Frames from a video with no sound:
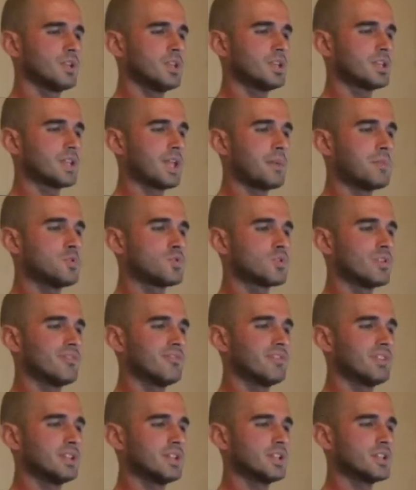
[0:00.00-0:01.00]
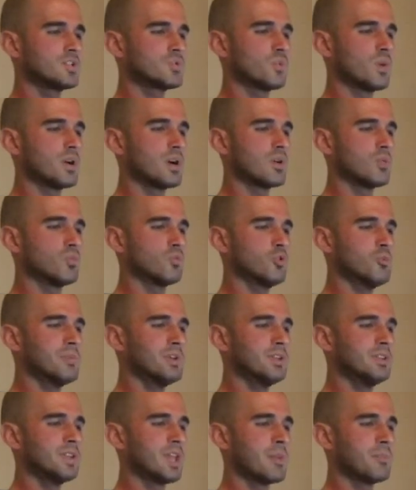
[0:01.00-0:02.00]
he came to a village where a
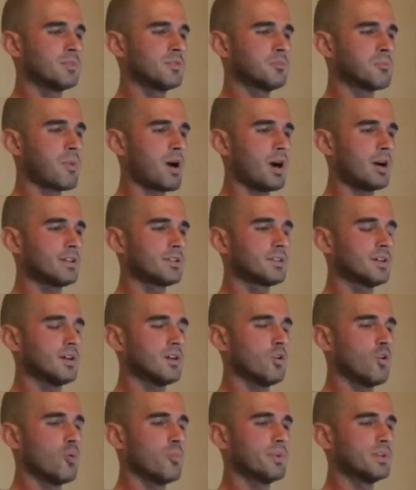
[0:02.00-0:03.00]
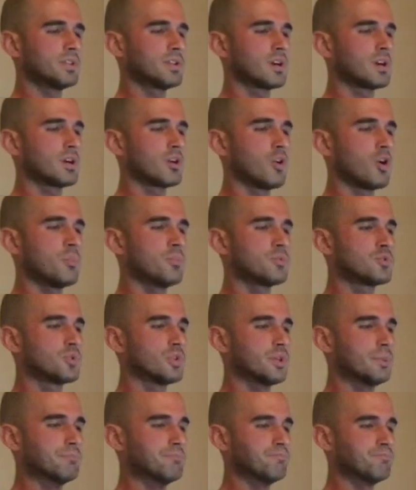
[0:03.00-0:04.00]
woman named Martha opened her home
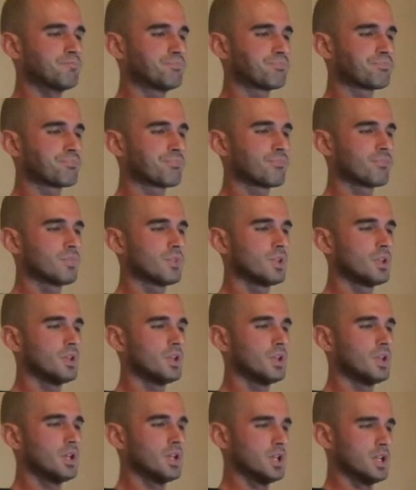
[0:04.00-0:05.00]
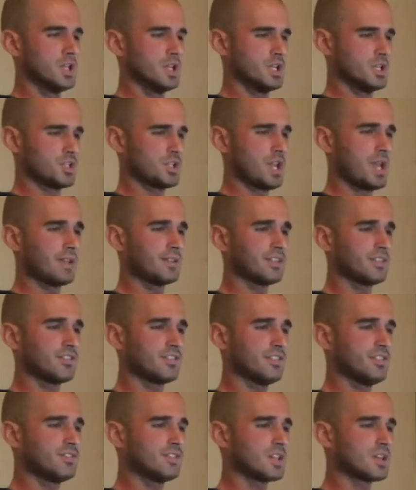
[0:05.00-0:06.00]
to him. She had a
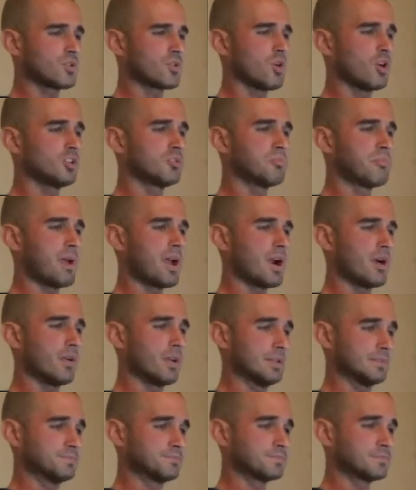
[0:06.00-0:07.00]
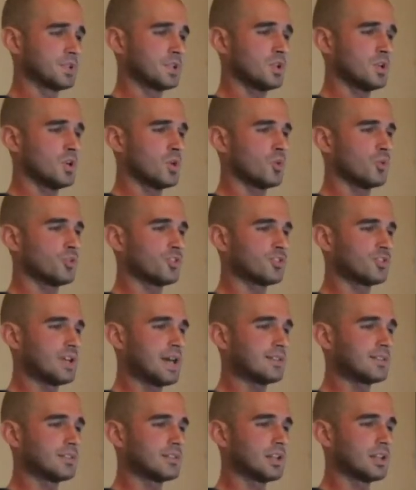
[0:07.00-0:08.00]
sister called Mary, who
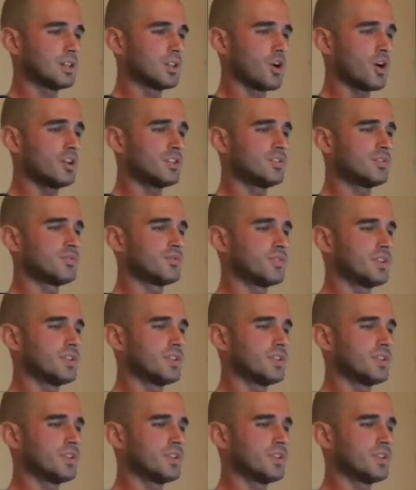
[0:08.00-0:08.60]
sat at the Lord's